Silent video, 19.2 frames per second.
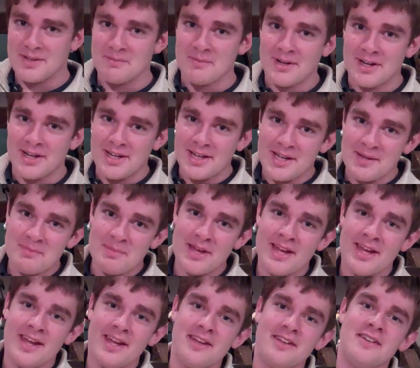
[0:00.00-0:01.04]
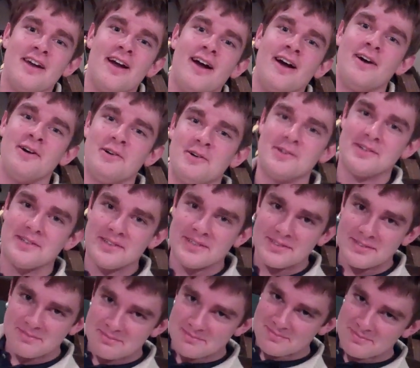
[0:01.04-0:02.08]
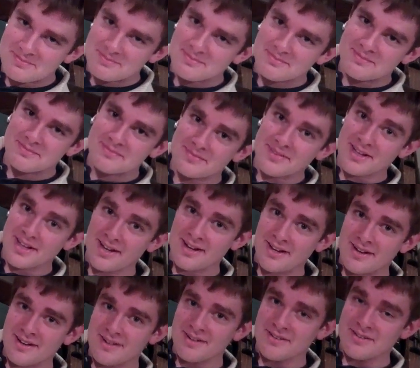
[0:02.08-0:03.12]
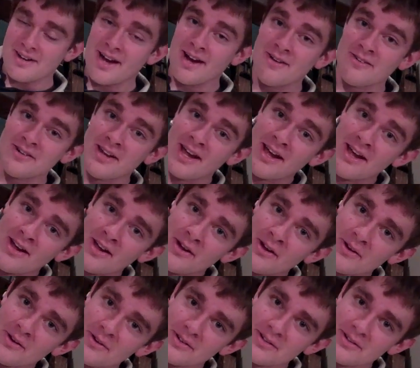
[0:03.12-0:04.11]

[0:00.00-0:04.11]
Well, they get paid. Oh, oh, piece of crap. Oh, no.